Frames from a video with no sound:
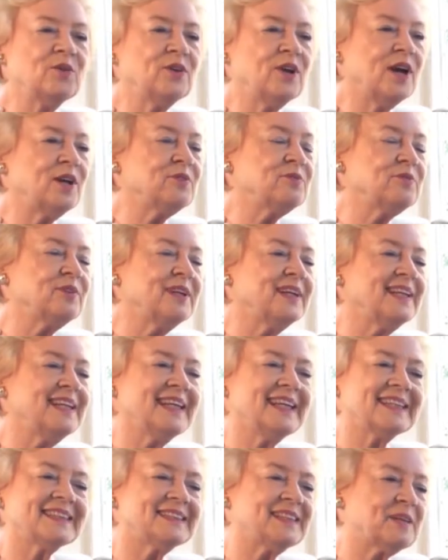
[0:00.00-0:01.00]
not
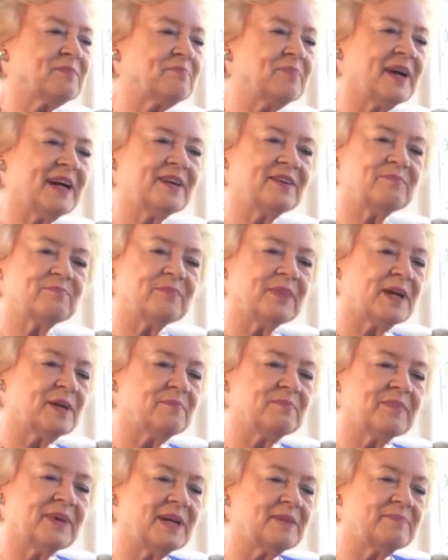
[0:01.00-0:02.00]
really, except
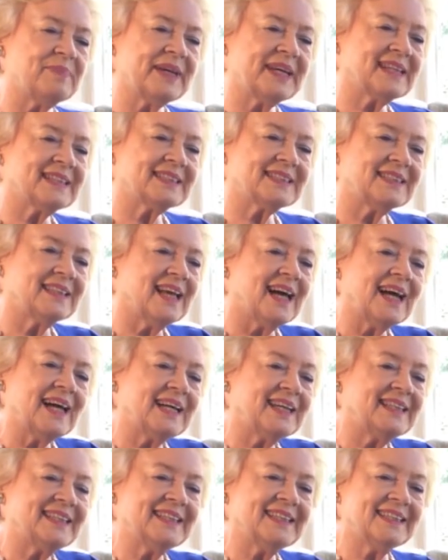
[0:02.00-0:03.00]
my biggest
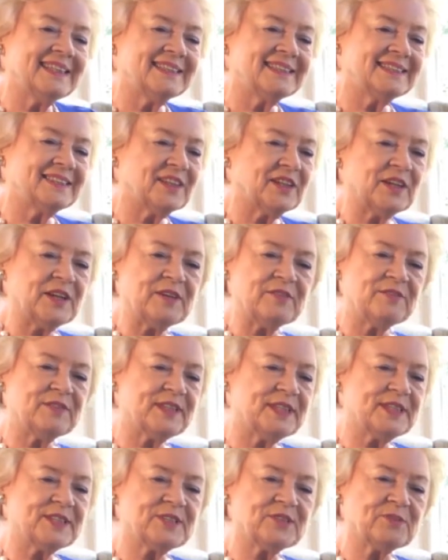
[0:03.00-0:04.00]
line is, if
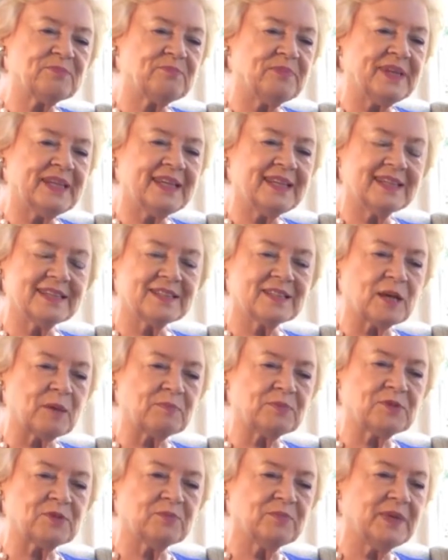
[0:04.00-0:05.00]
it is to be, it's
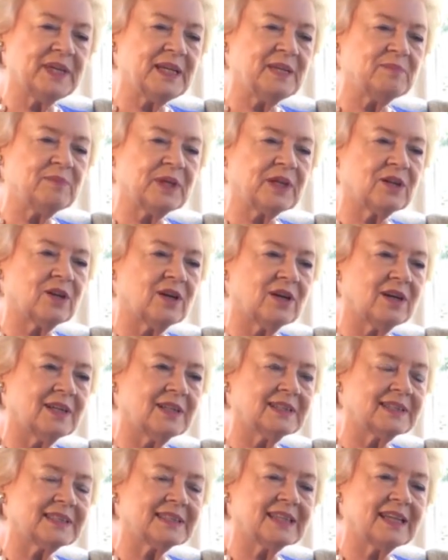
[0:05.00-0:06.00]
up to me,
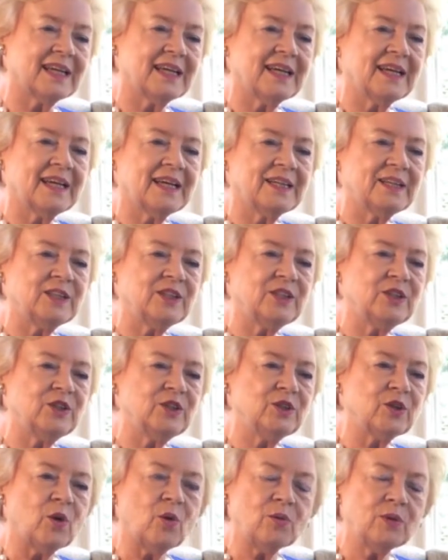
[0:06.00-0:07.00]
because
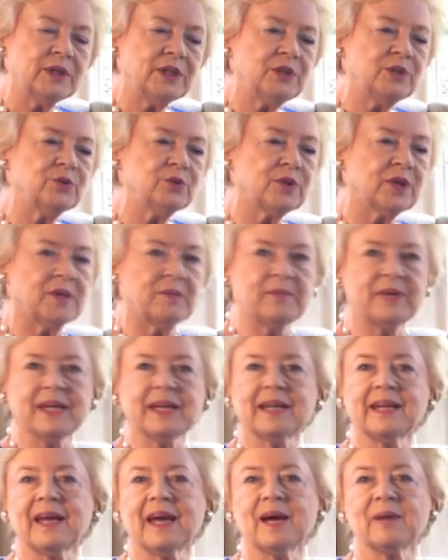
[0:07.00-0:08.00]
only you can
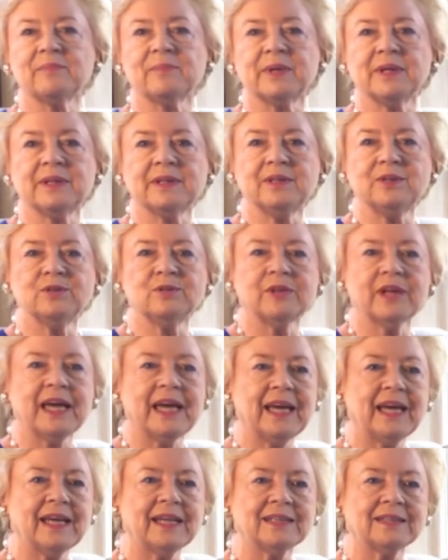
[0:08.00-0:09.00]
make it happen. You
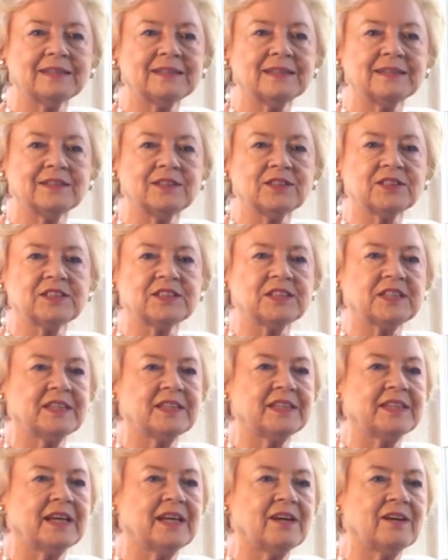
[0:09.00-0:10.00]
can't just
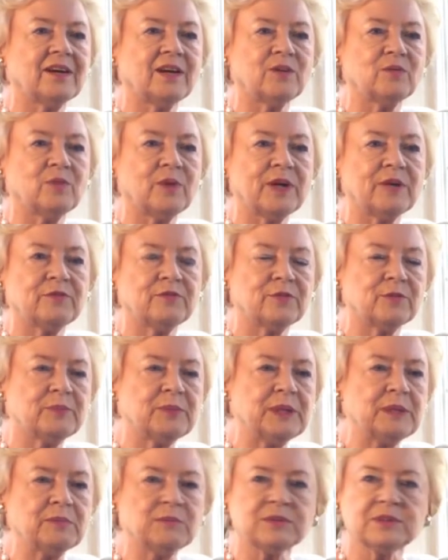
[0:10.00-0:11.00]
sit there and wait for
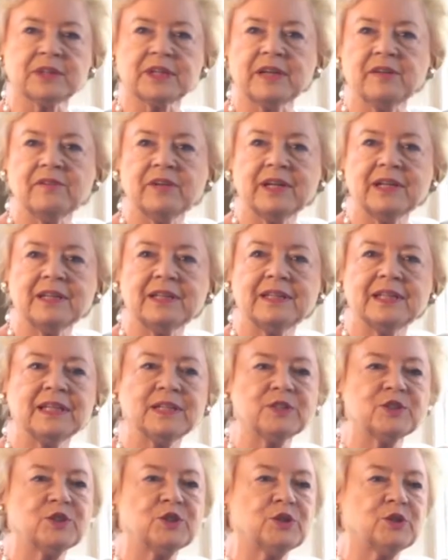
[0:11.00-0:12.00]
people to give
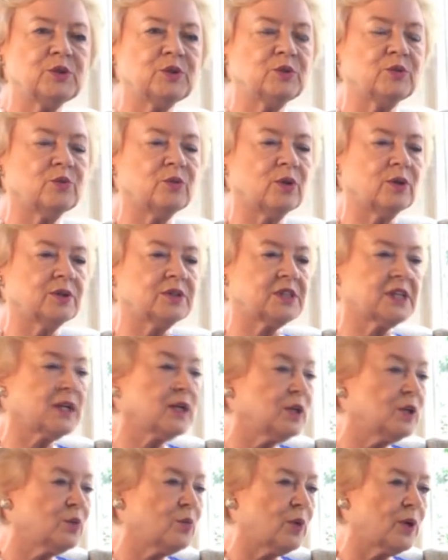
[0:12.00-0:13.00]
anything to you or
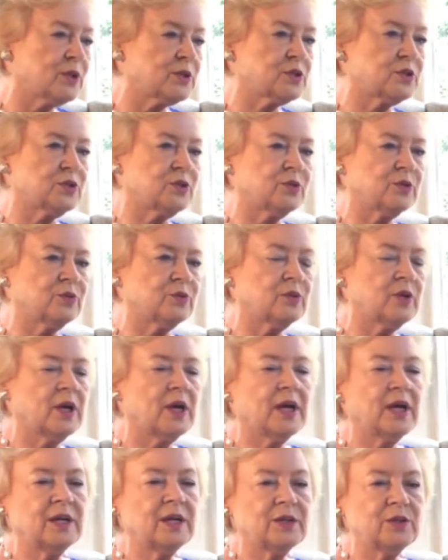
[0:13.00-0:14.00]
tell you what to do.
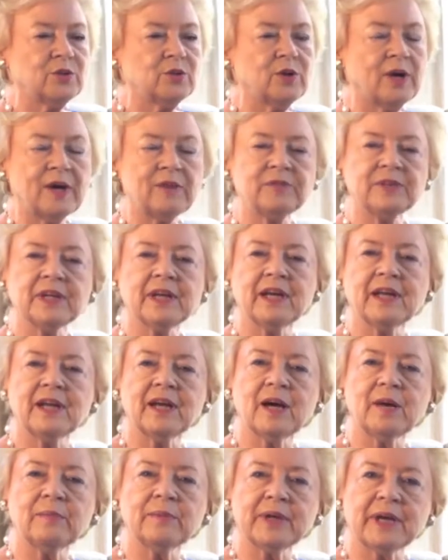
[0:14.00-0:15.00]
You have to get
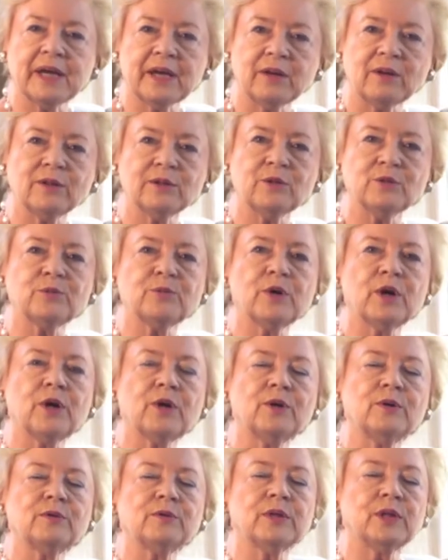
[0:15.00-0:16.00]
up, get on the
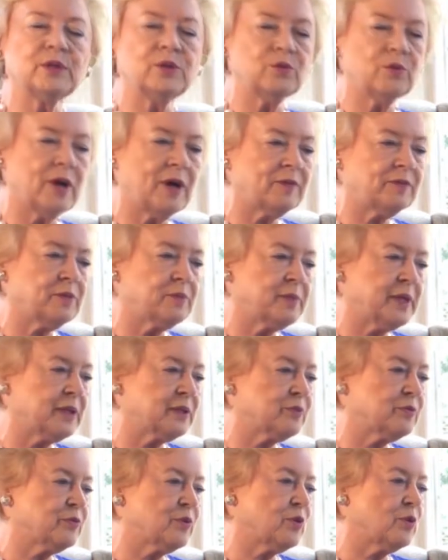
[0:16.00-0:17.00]
road, you have to
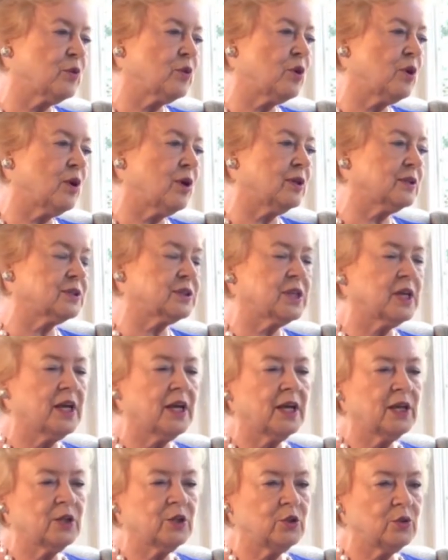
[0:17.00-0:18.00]
make the phone calls,
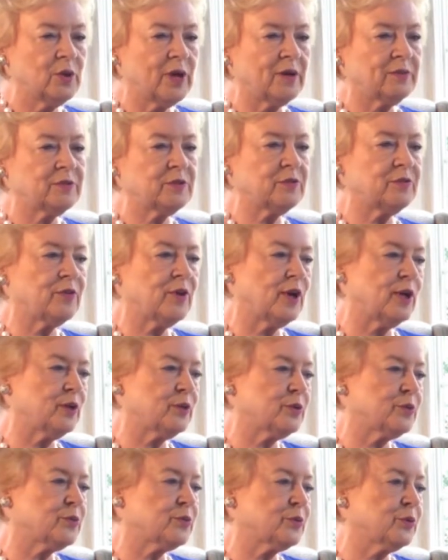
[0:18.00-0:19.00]
you have to
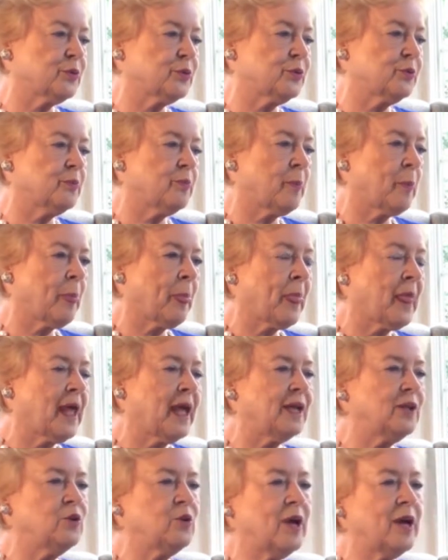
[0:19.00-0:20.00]
follow through,
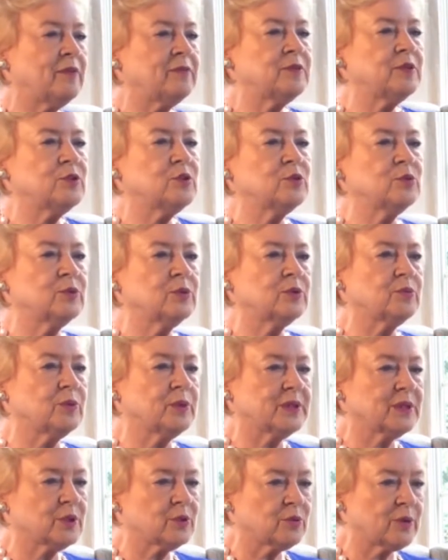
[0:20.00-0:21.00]
and you have to do it
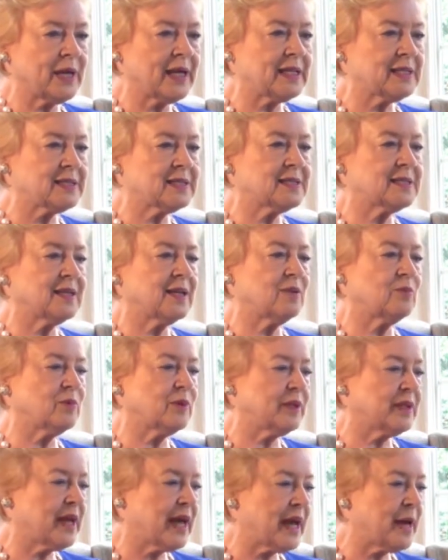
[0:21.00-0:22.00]
with grace and
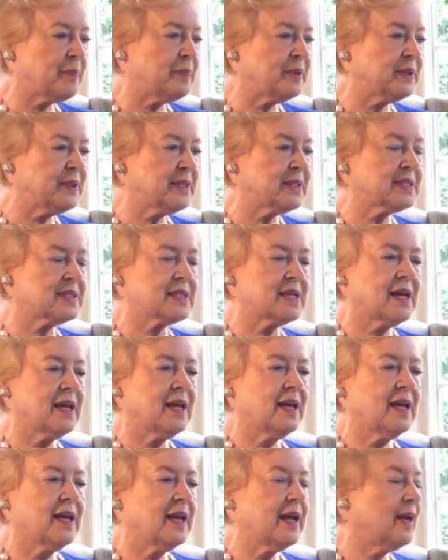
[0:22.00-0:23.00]
with happiness
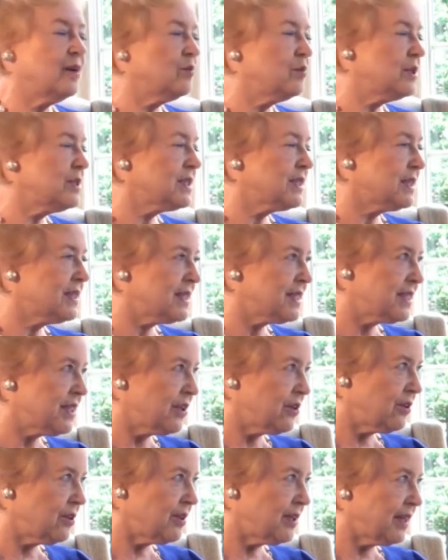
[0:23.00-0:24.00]
and with
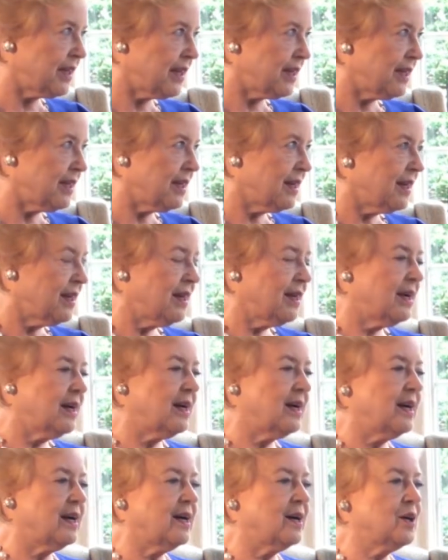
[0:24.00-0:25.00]
sincerity.
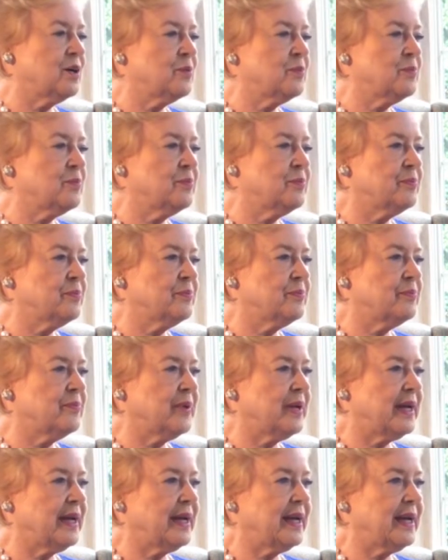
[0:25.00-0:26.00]
And
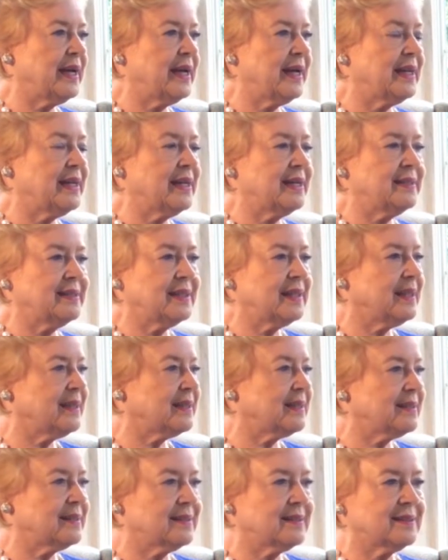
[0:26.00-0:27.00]
I
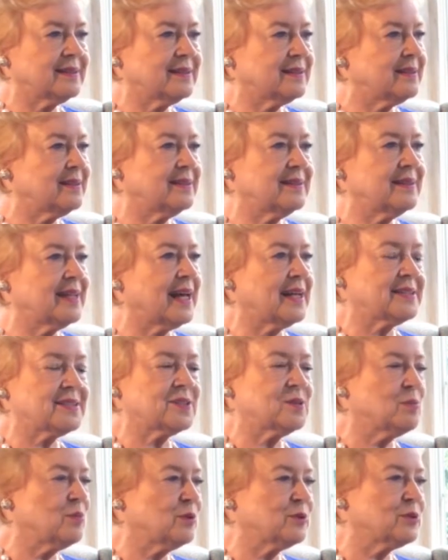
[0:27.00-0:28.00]
think that's
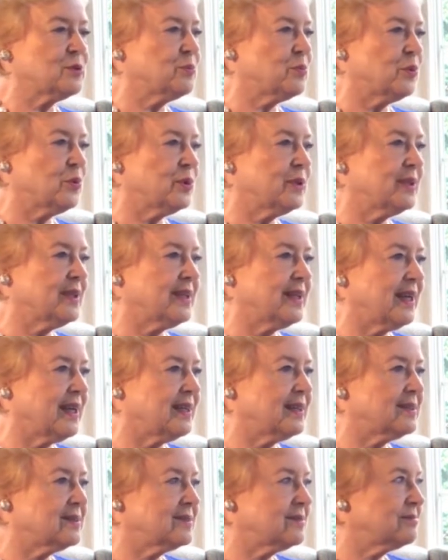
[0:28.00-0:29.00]
the most important
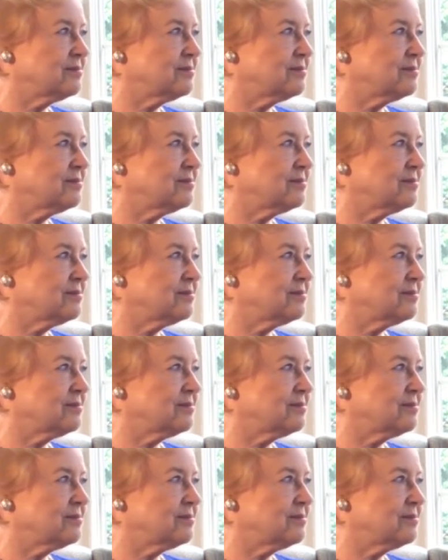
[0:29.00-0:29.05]
thing.